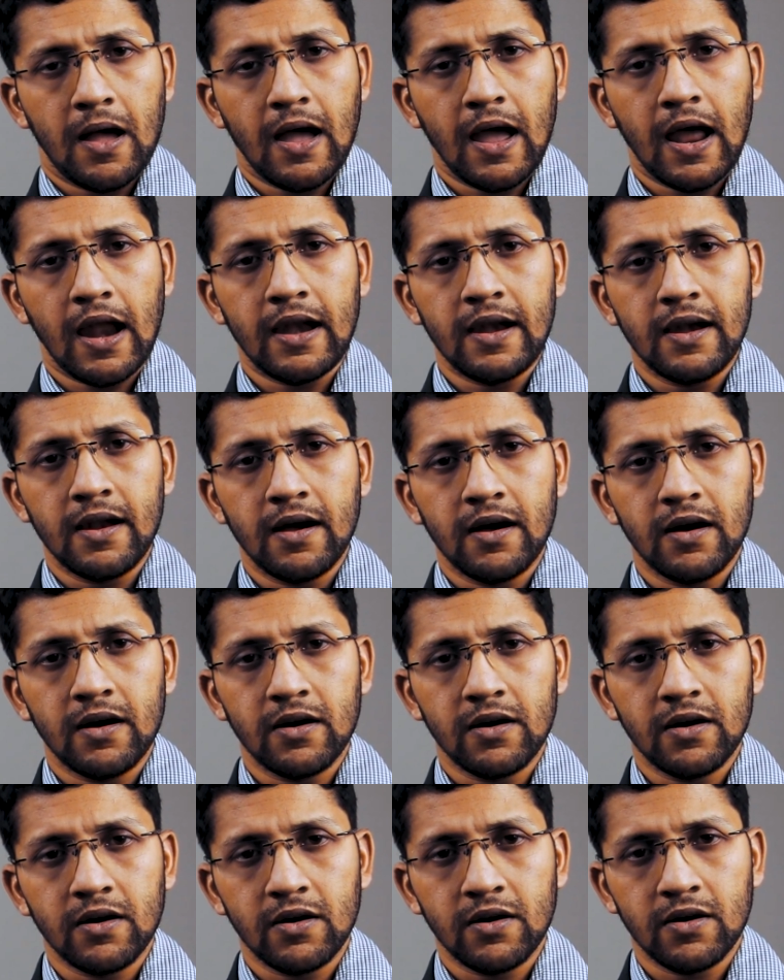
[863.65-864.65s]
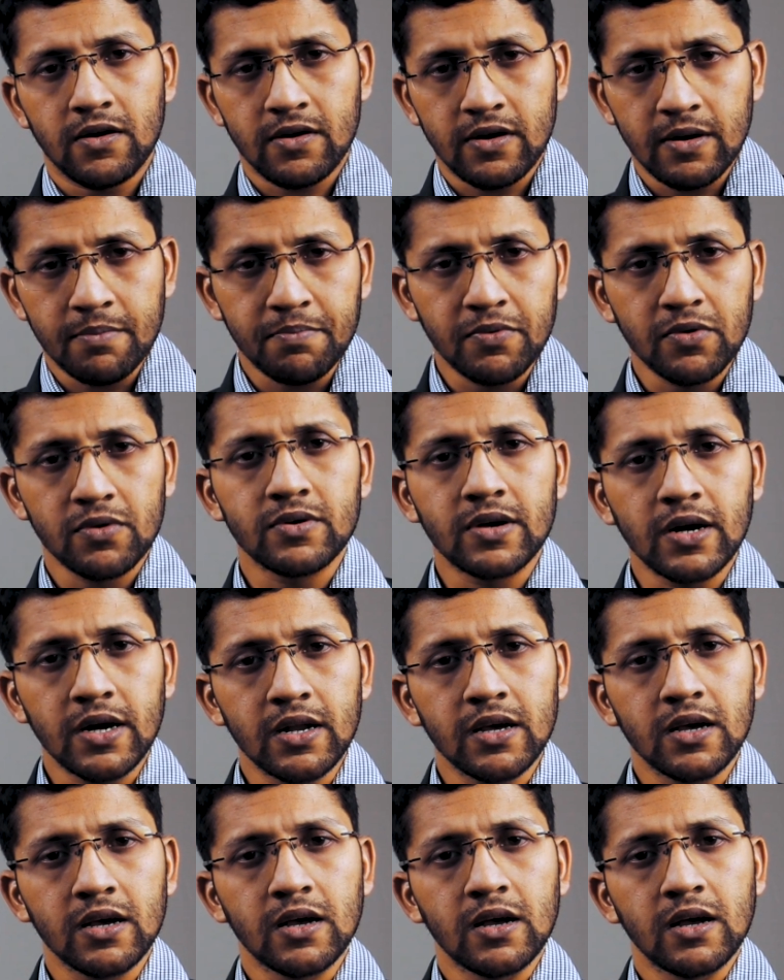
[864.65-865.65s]
and
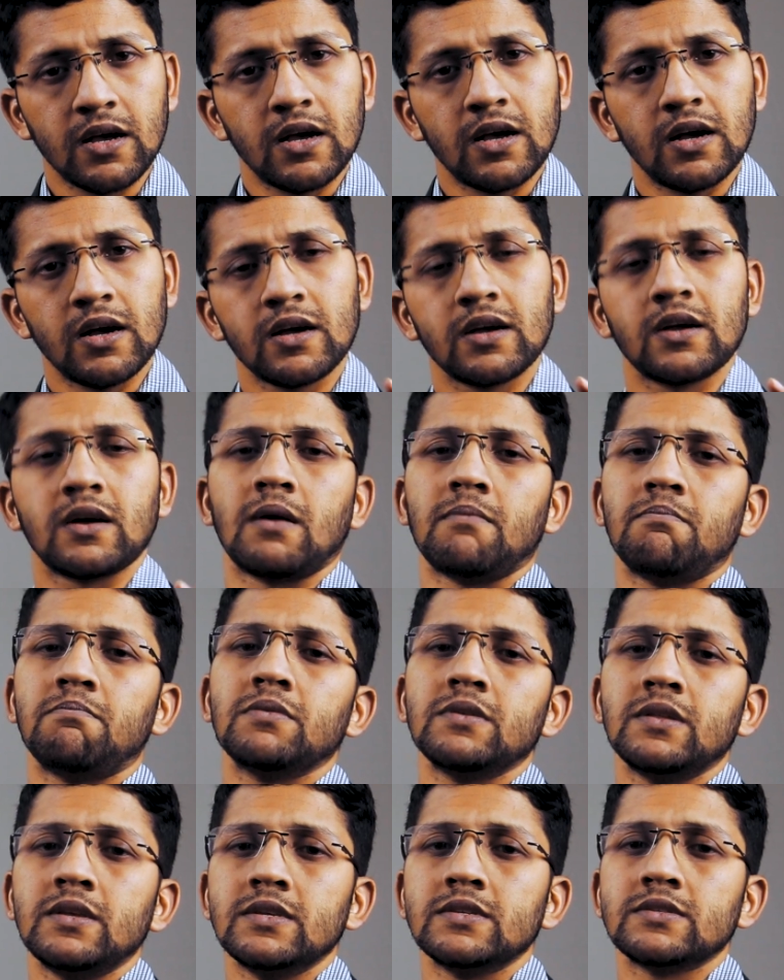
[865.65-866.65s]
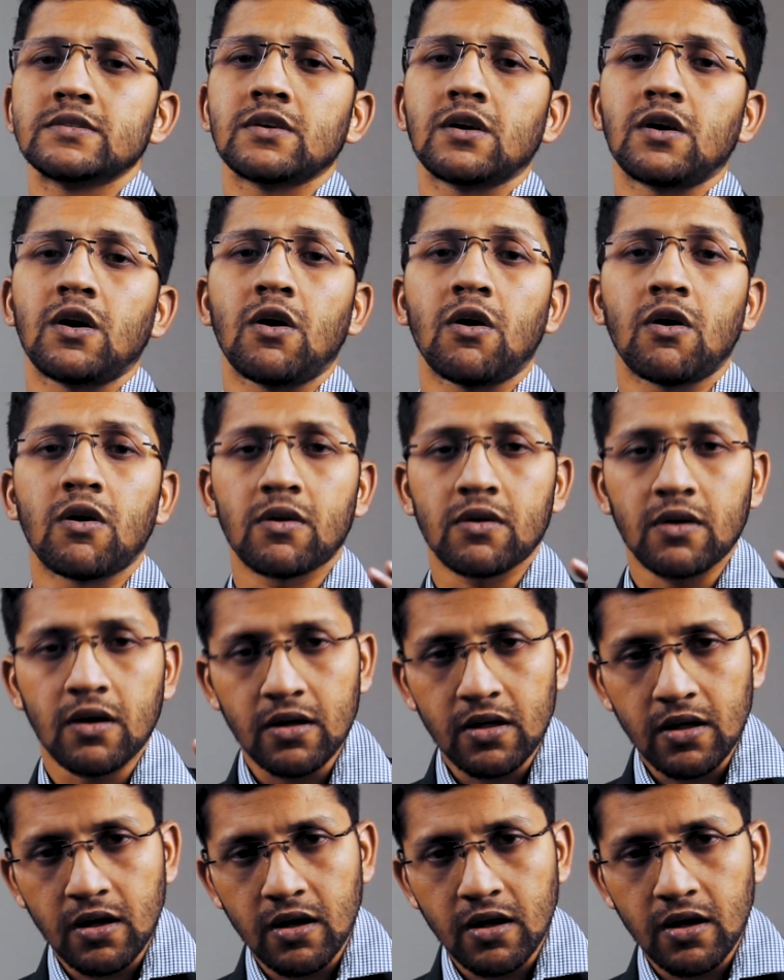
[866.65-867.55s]
reputed companies or